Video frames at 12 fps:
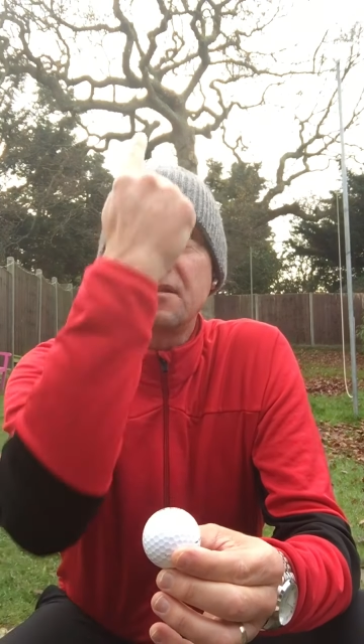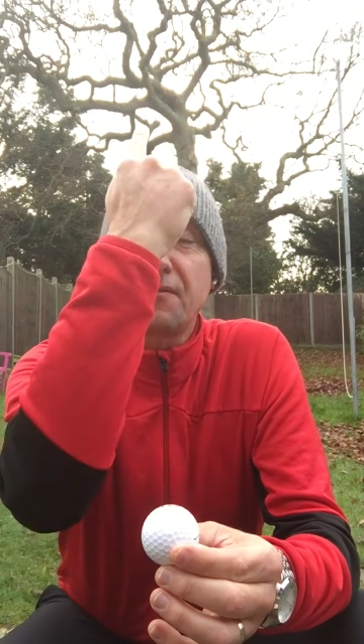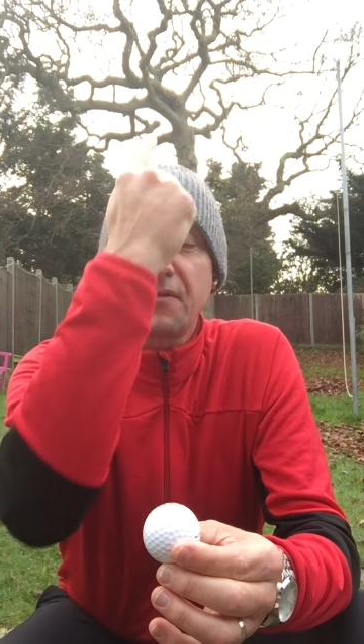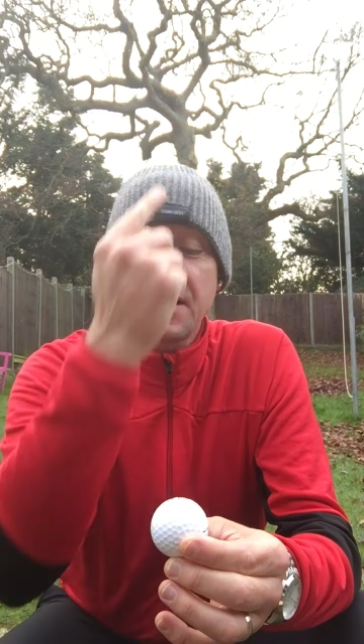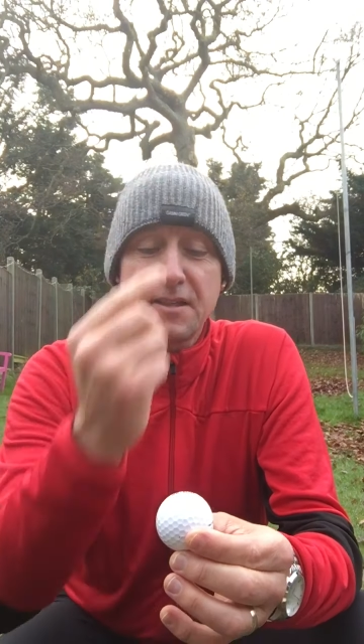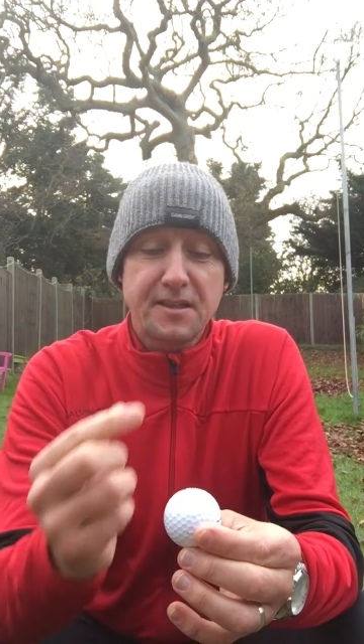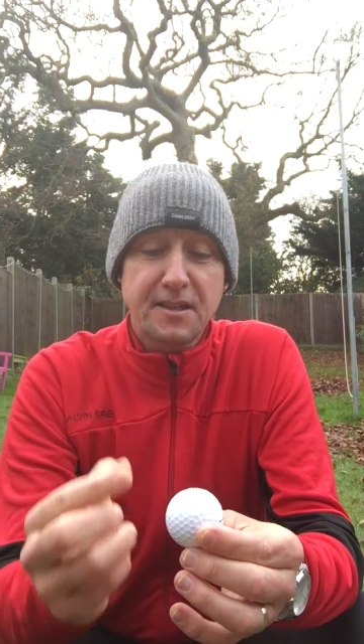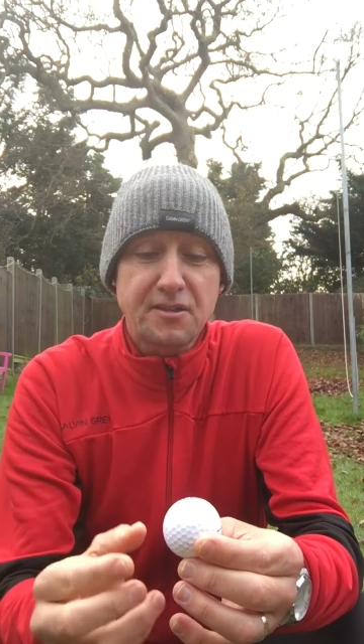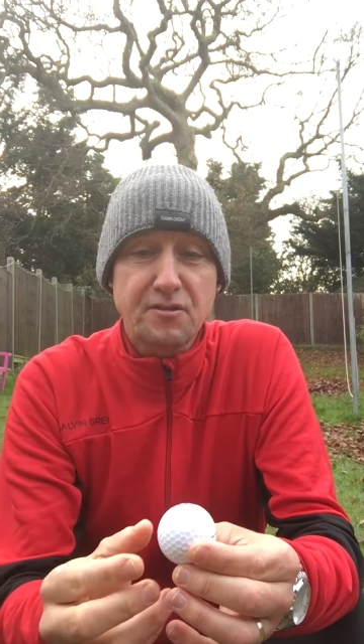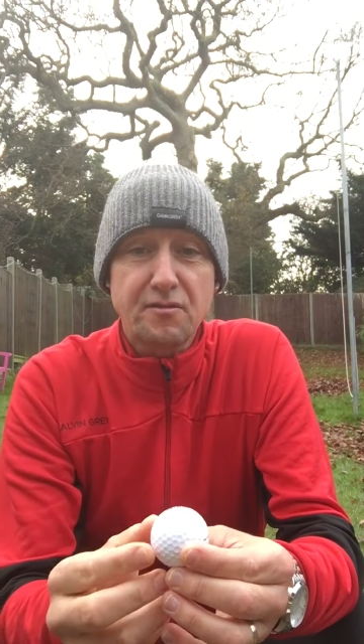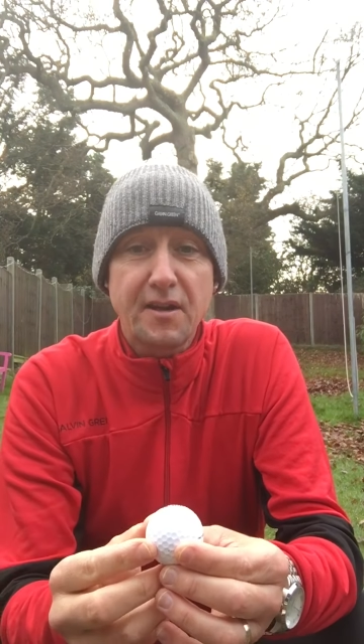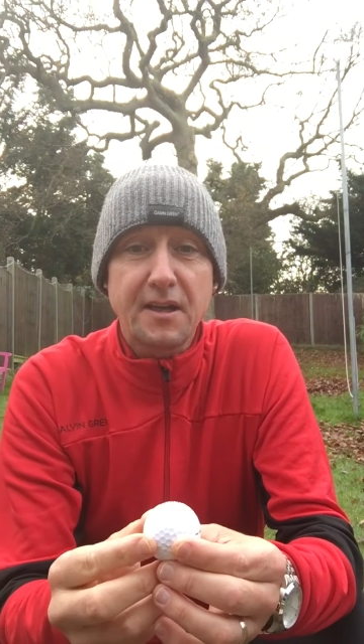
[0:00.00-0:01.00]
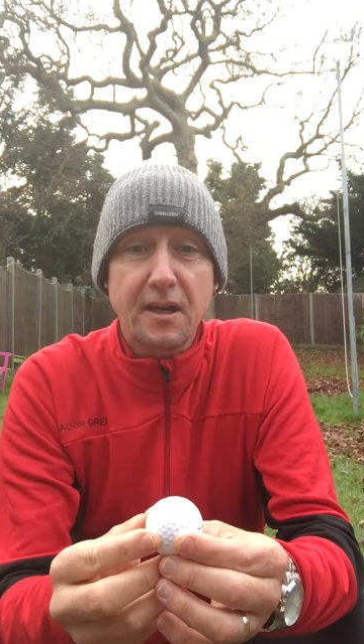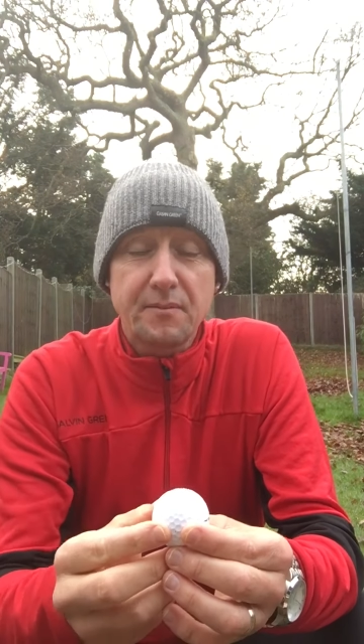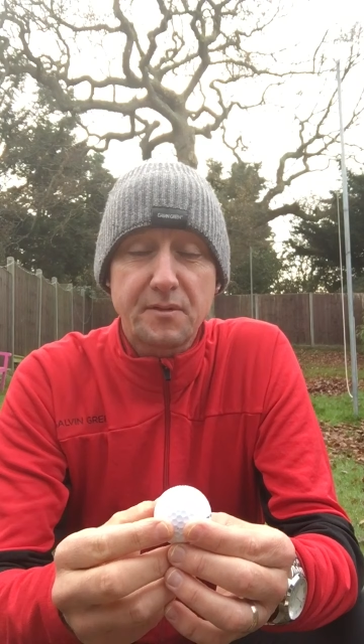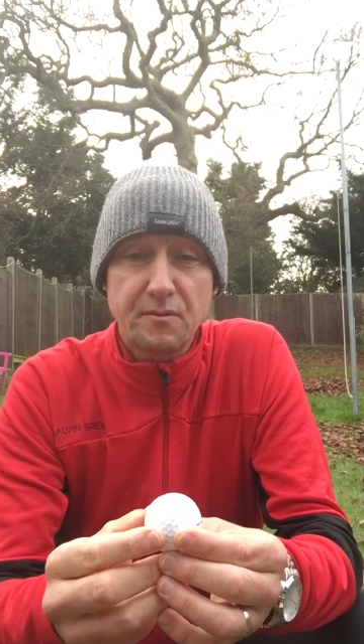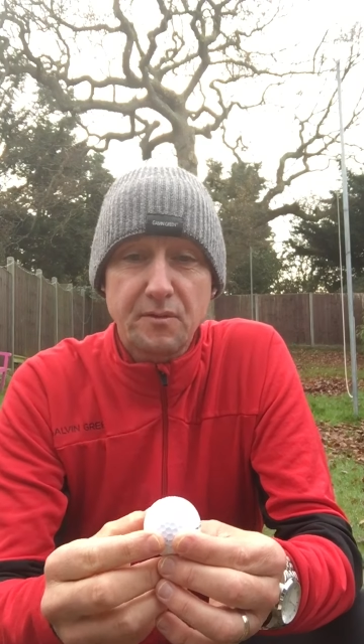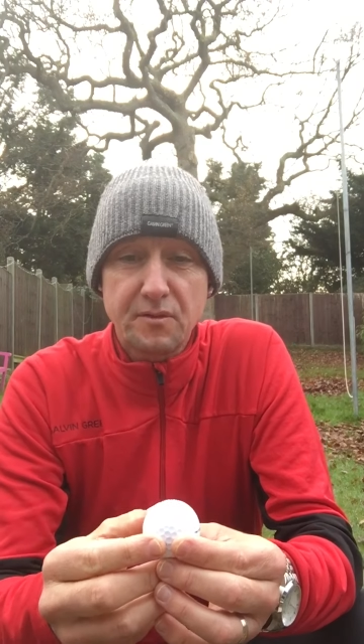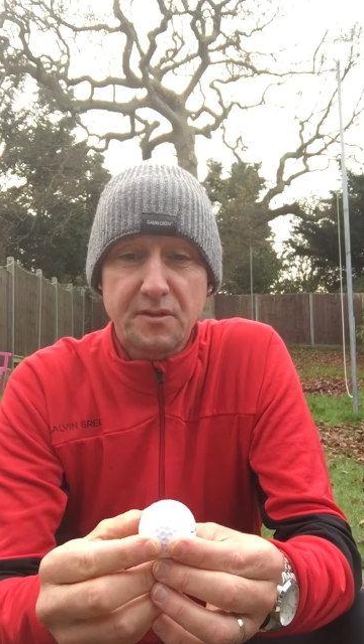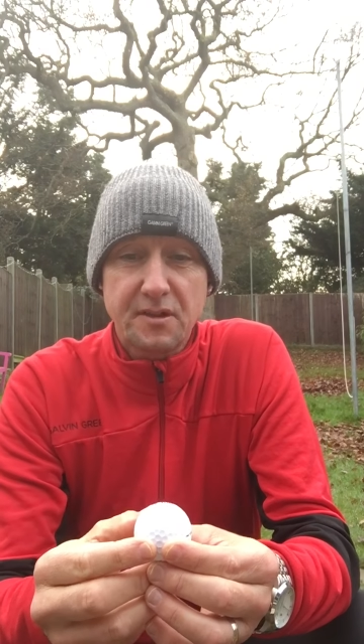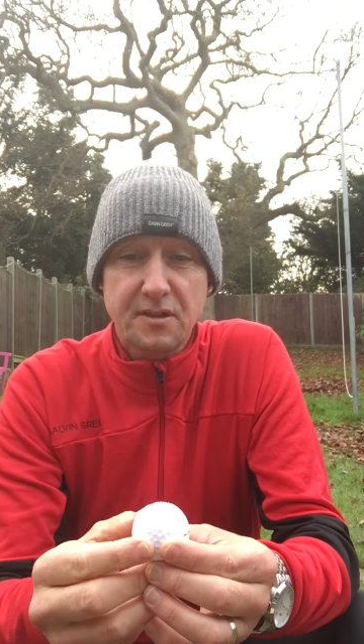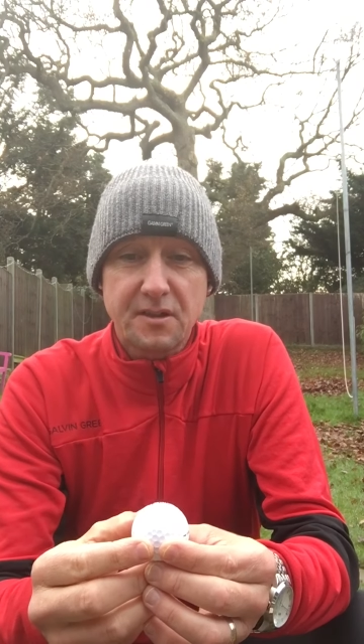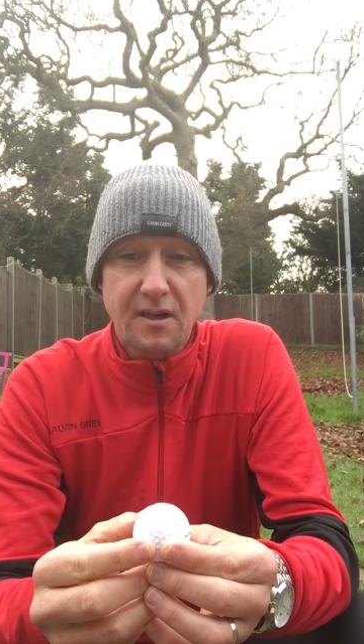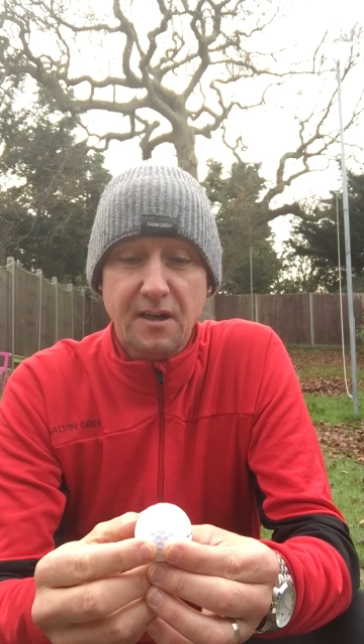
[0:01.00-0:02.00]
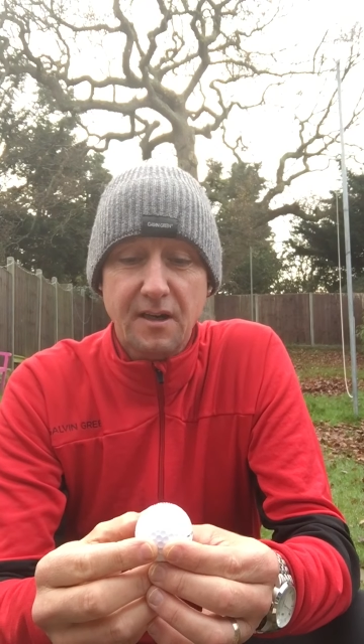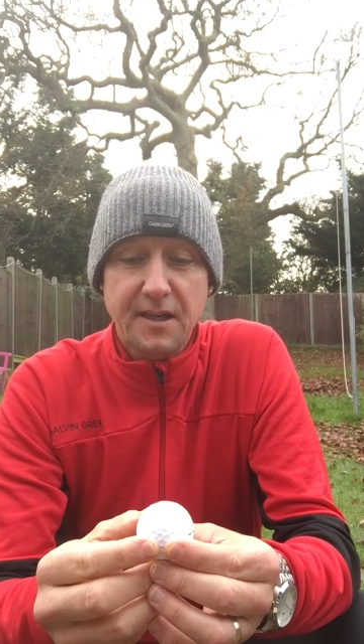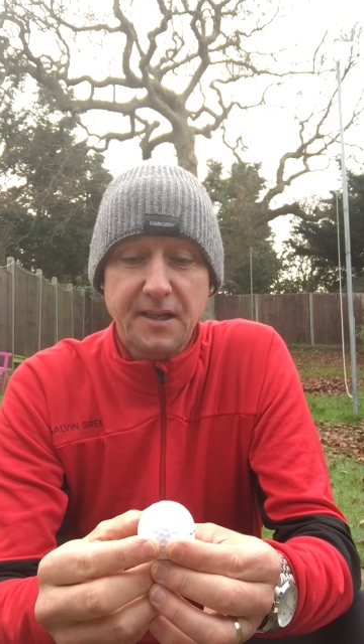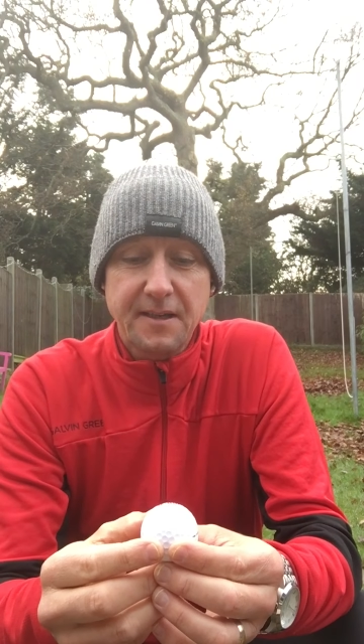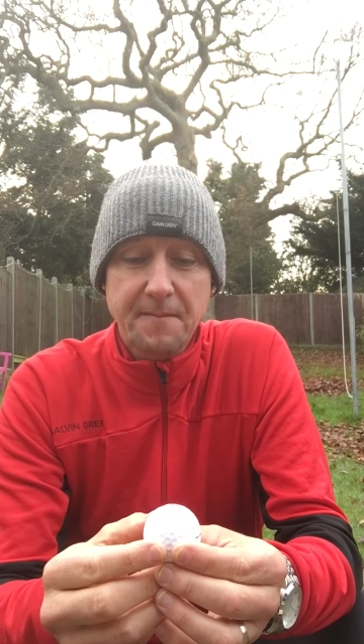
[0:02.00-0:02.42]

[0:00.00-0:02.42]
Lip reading: facing straight up towards the sky.